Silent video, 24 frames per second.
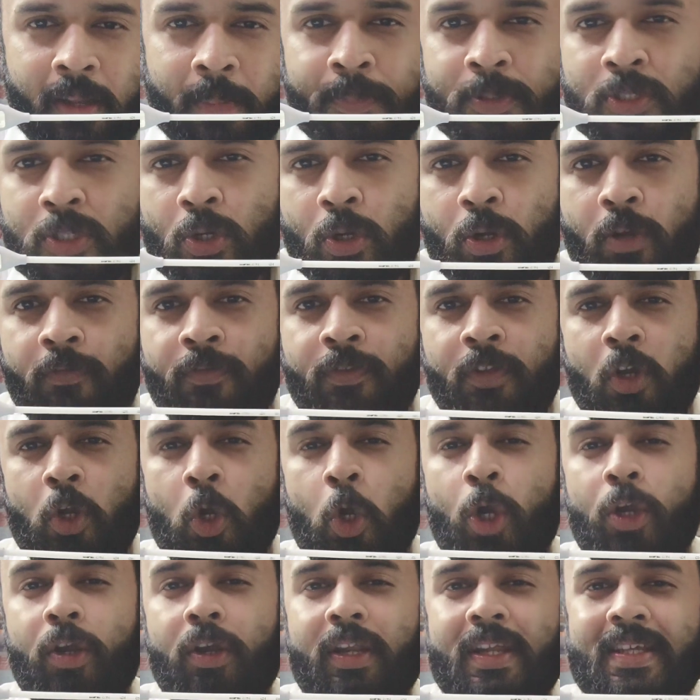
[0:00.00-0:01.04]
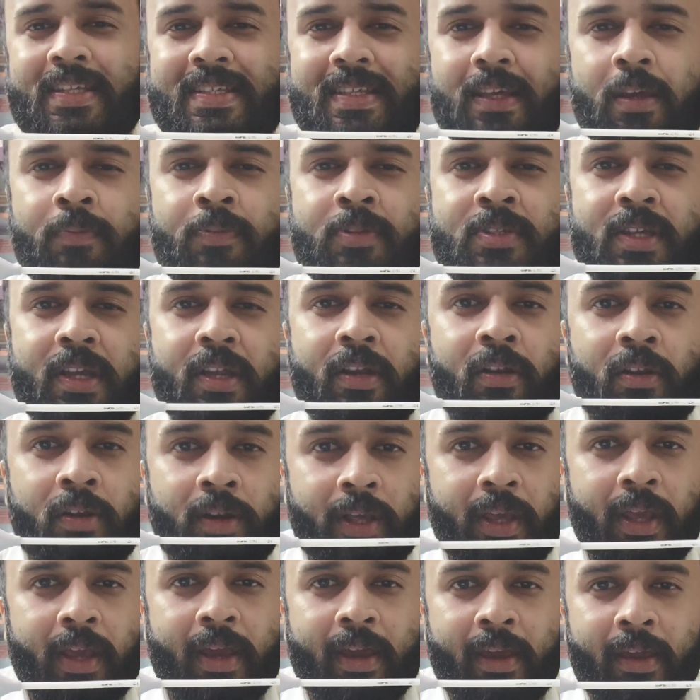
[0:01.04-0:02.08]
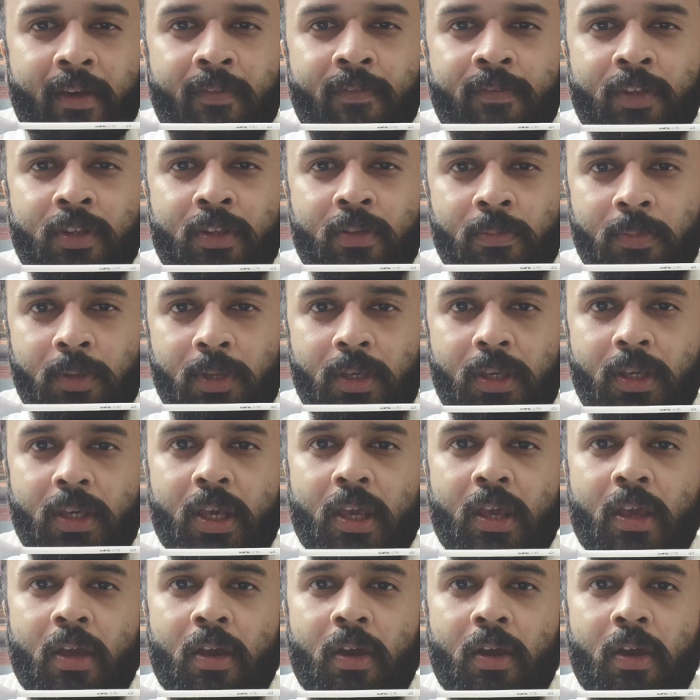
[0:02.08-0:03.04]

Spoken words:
episode of the Contra-cepts, and today I have with me